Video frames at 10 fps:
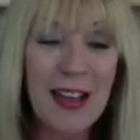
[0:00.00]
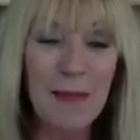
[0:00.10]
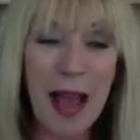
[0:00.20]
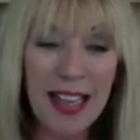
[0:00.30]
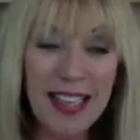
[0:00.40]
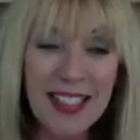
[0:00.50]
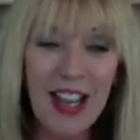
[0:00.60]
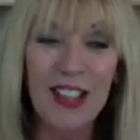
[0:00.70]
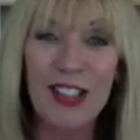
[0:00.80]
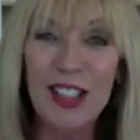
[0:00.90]
Becky is
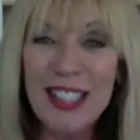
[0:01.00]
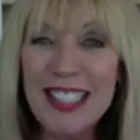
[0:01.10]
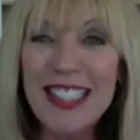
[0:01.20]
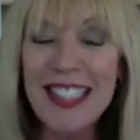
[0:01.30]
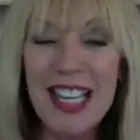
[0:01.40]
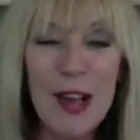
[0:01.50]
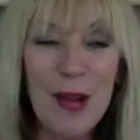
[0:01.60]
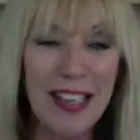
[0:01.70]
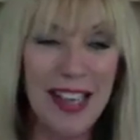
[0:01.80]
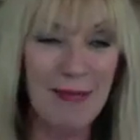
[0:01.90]
on. Good to see you
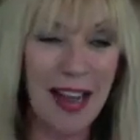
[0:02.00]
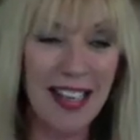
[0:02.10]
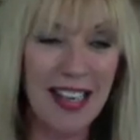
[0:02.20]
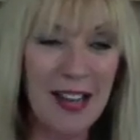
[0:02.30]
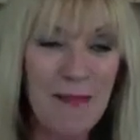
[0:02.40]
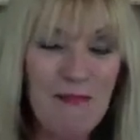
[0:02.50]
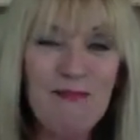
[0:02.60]
again, Becky.